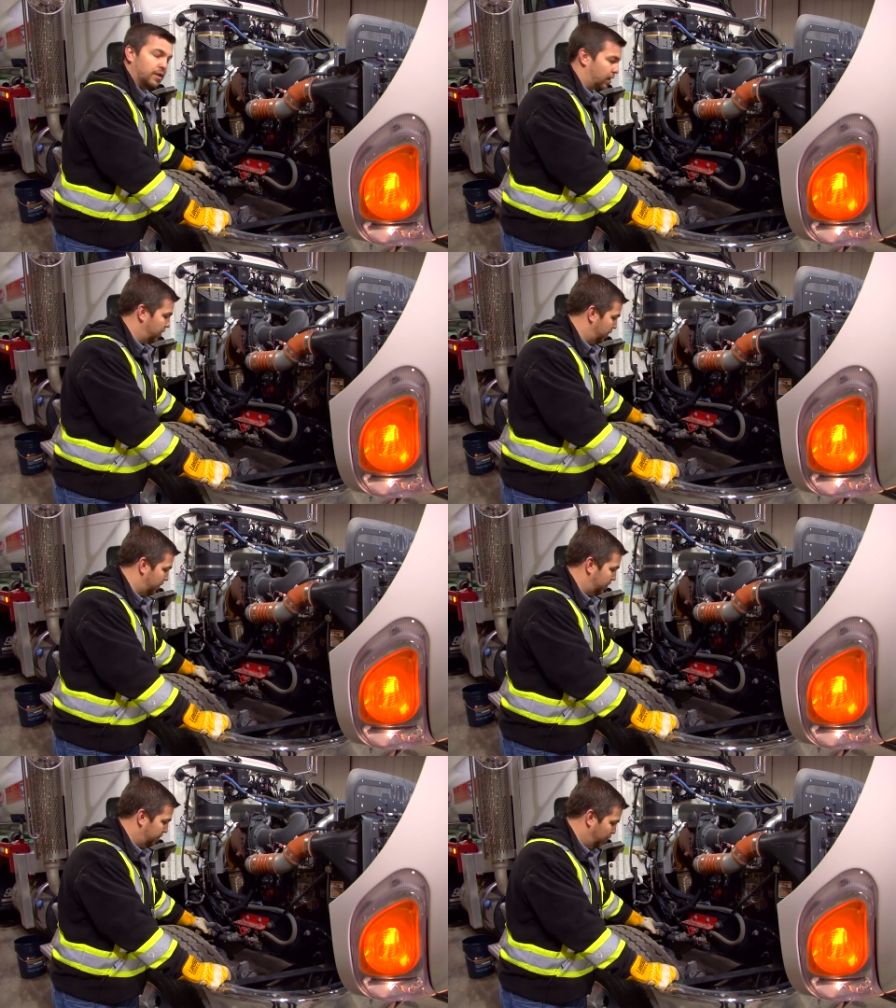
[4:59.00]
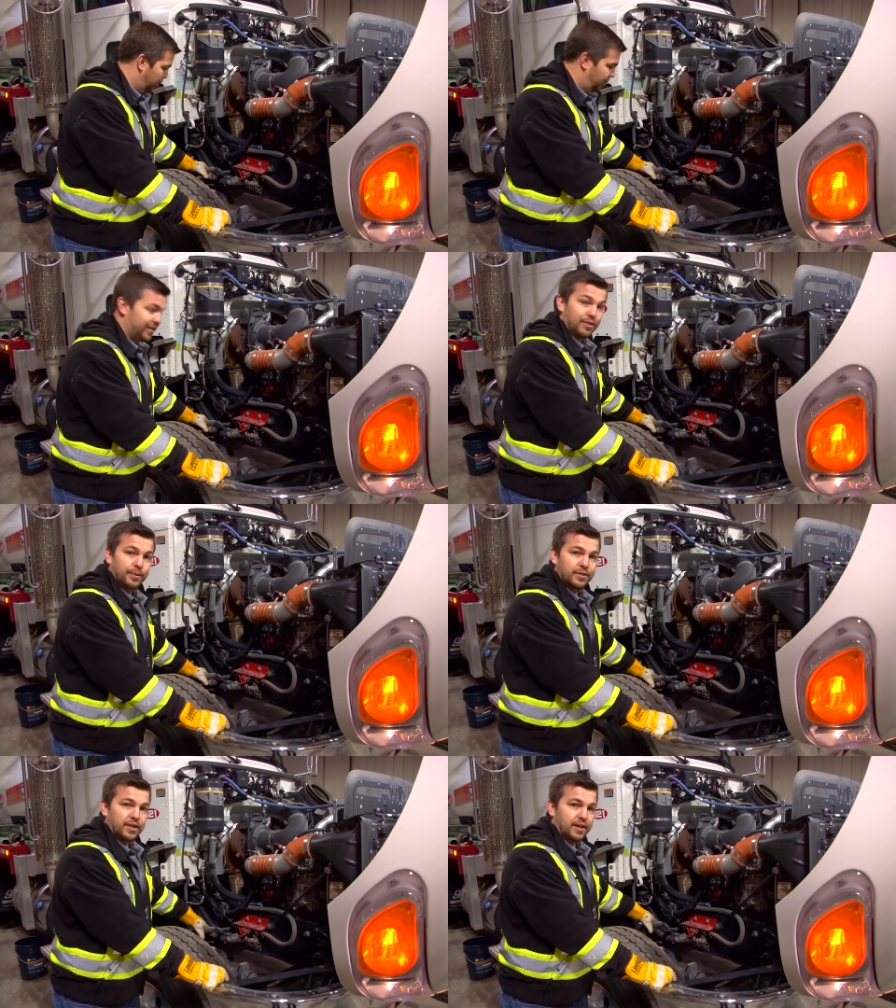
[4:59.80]
look good. No
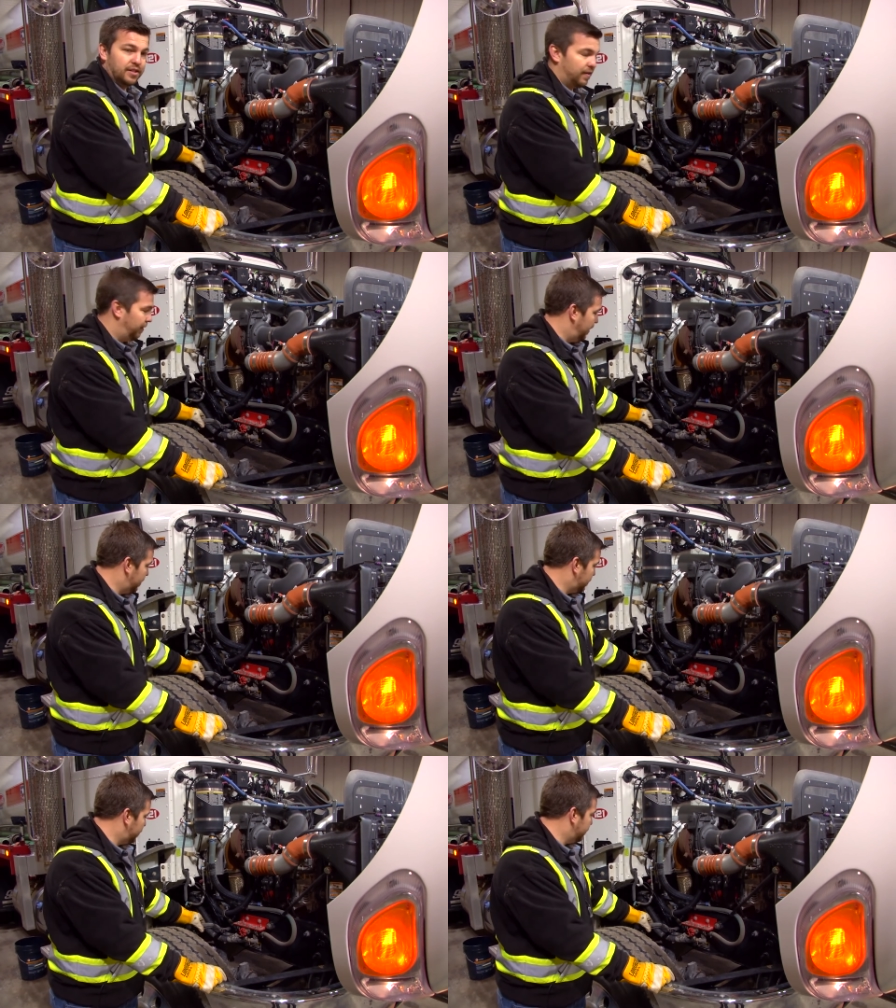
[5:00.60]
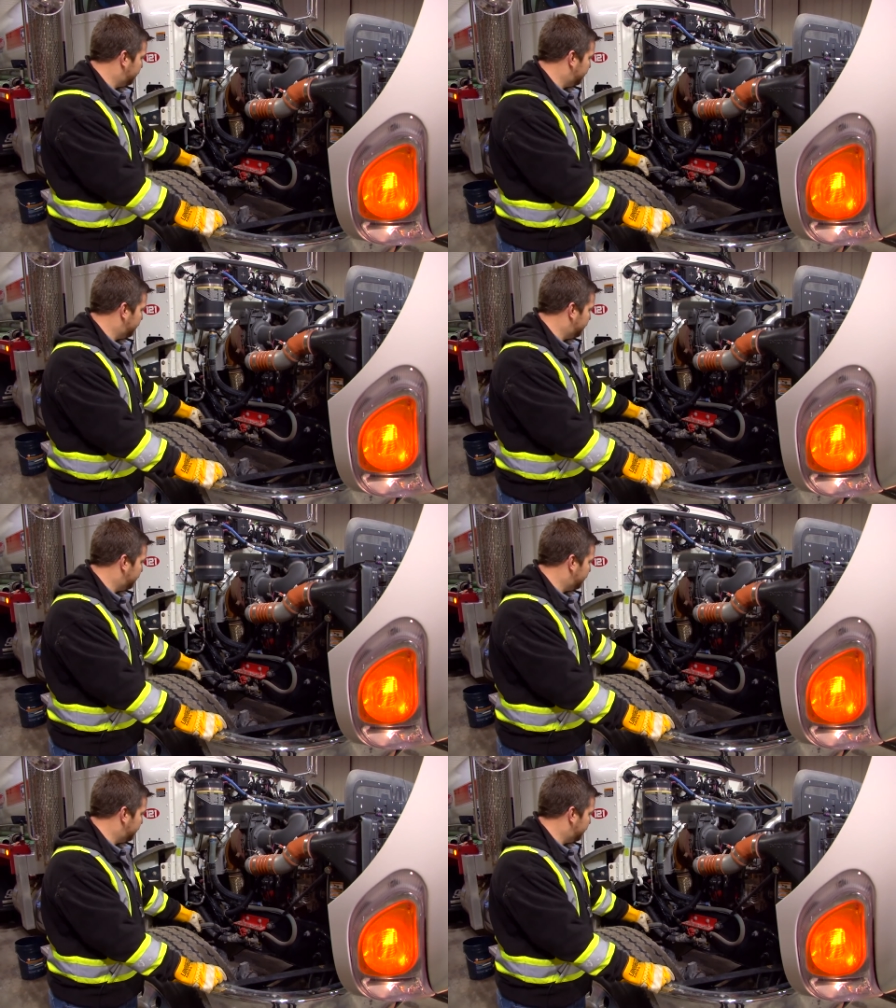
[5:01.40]
visible signs of leaks.